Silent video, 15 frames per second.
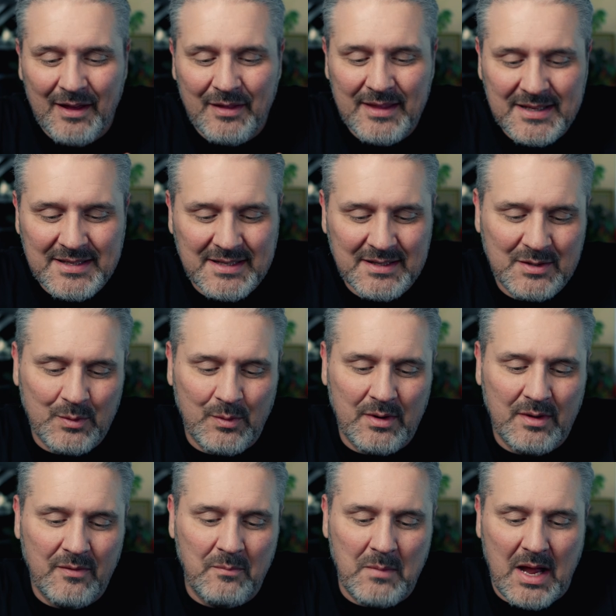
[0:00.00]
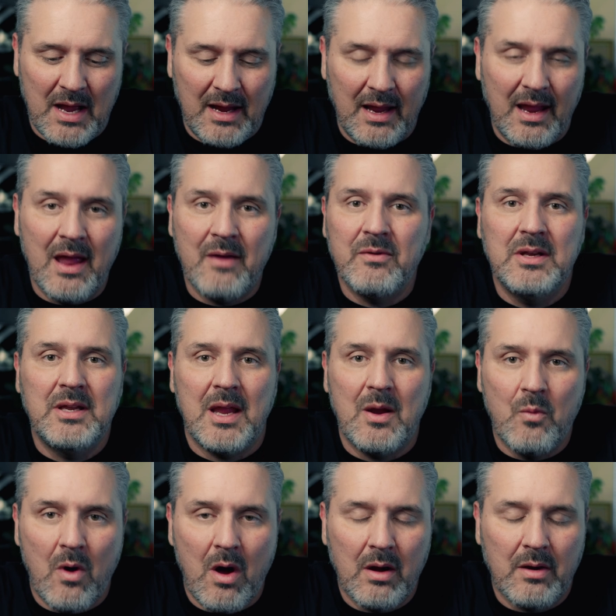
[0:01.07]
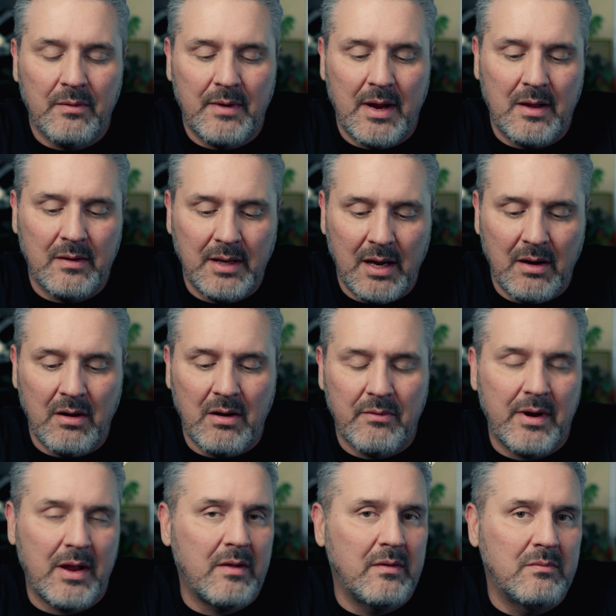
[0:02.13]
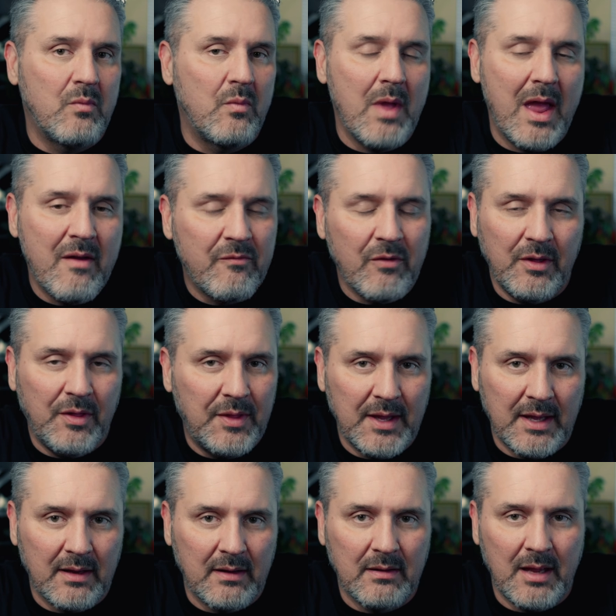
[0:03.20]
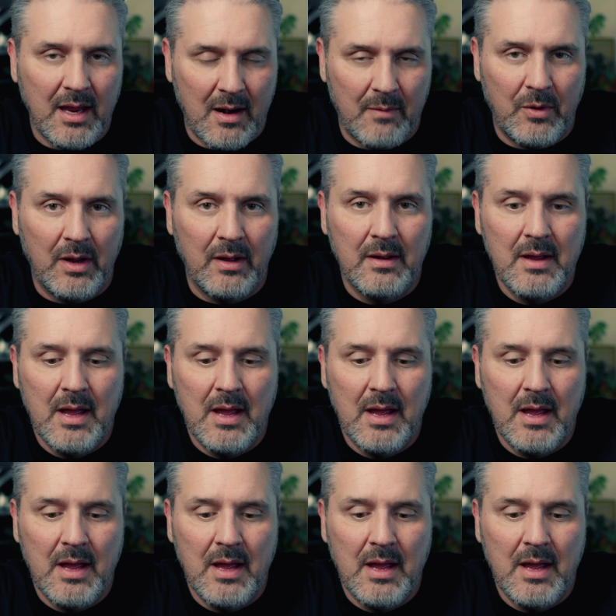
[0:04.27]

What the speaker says: This is sort of my everyday walk around, carry around everything camera.